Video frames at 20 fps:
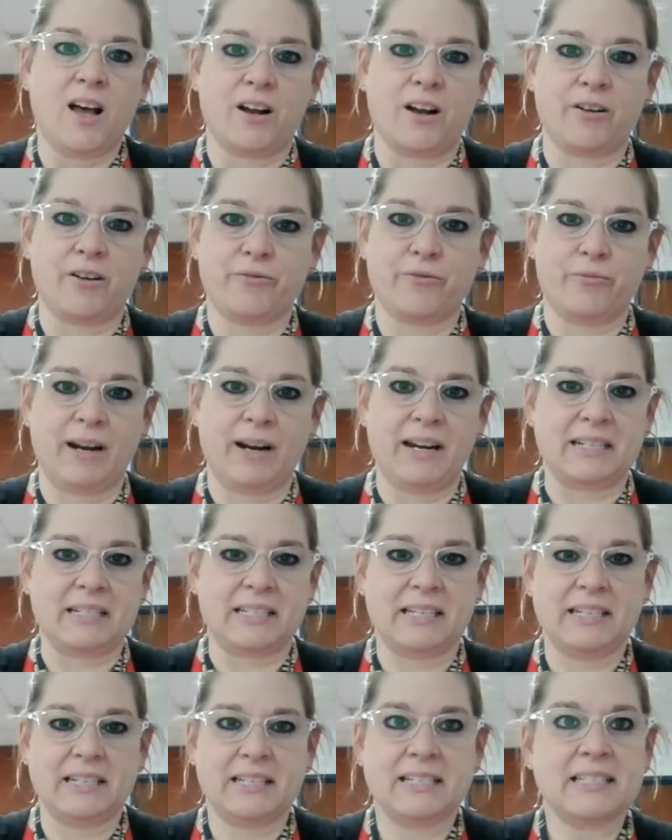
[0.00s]
All right.
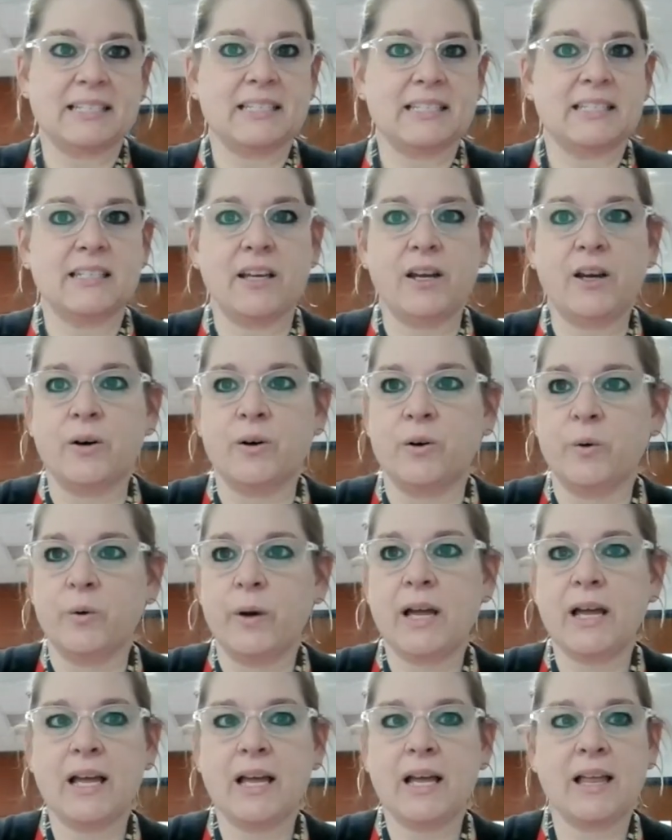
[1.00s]

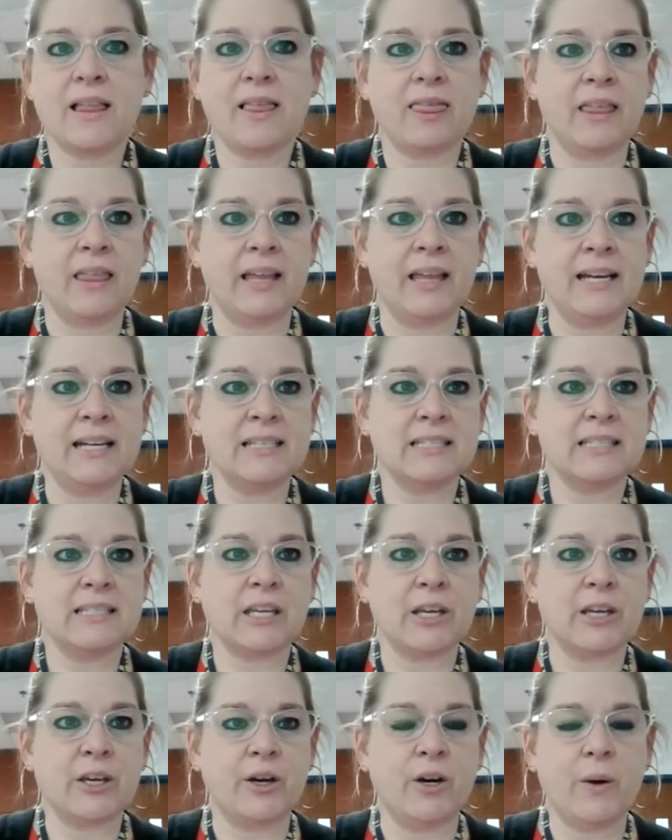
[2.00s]
So let's
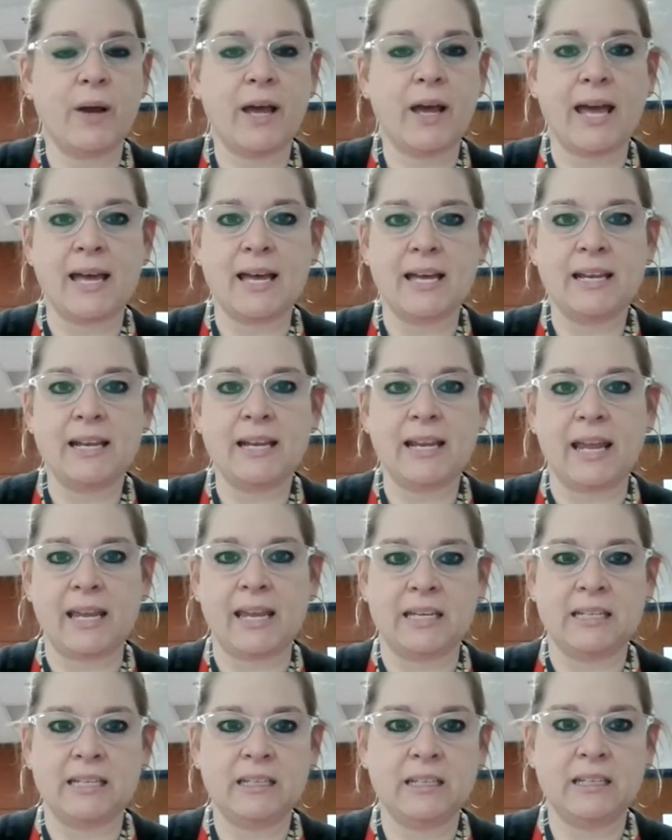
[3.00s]
go ahead
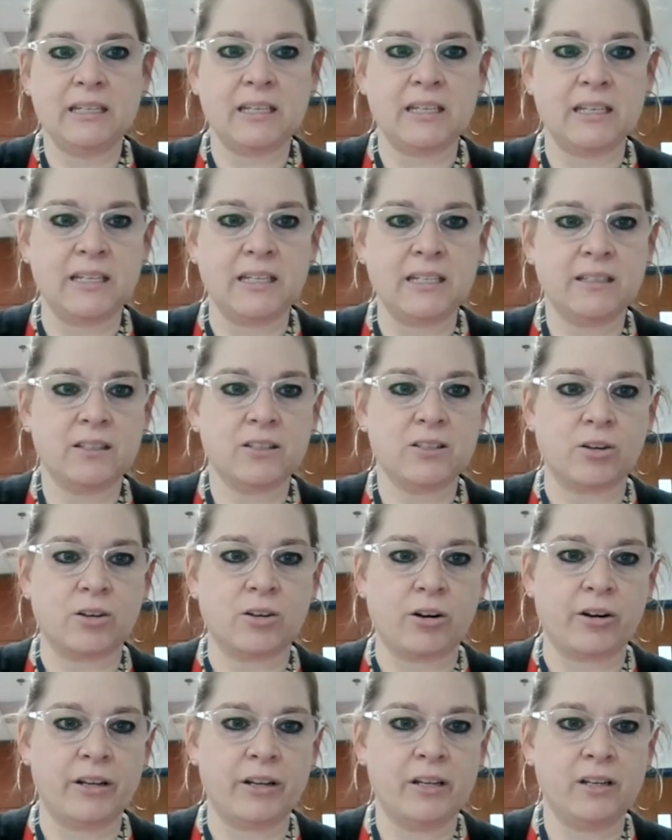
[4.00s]
and get
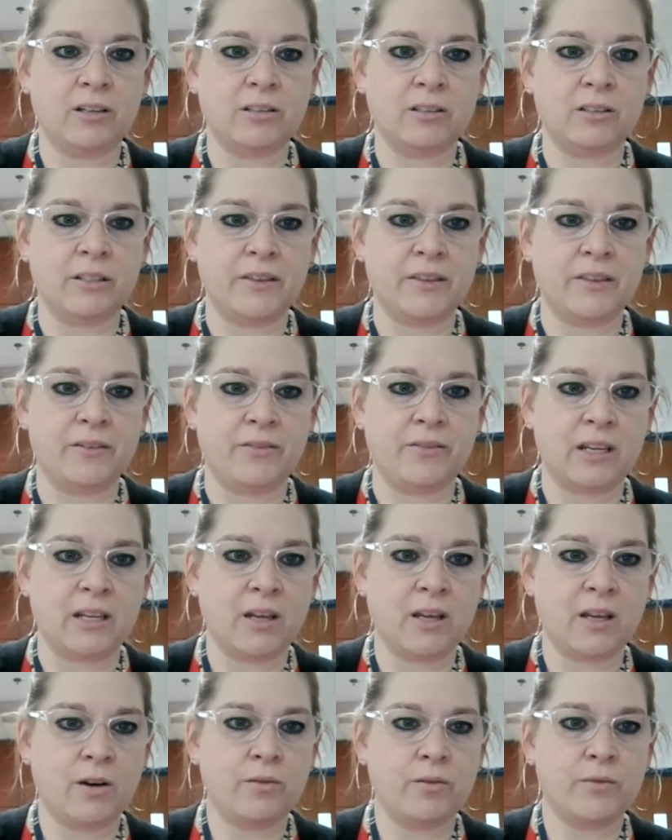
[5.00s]
started on the
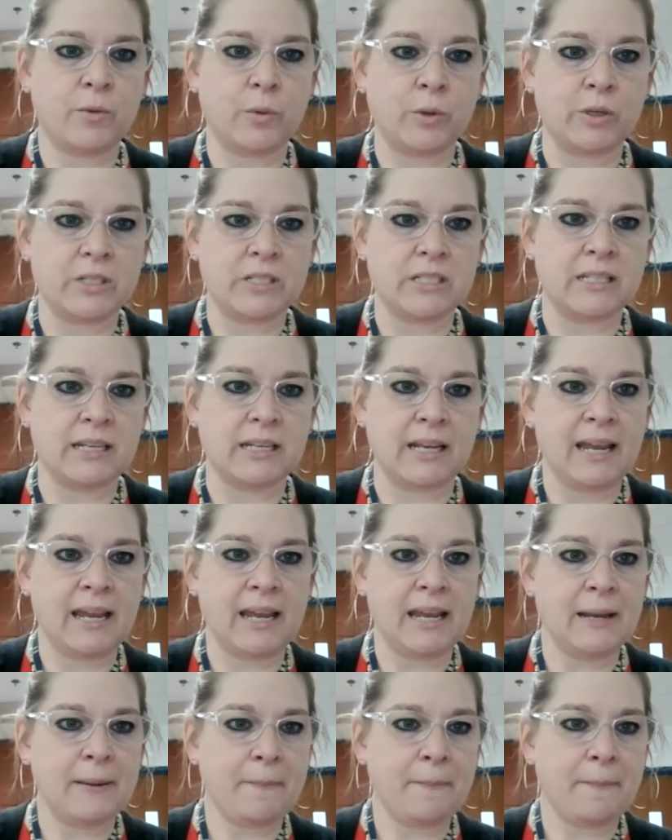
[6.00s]
video for today.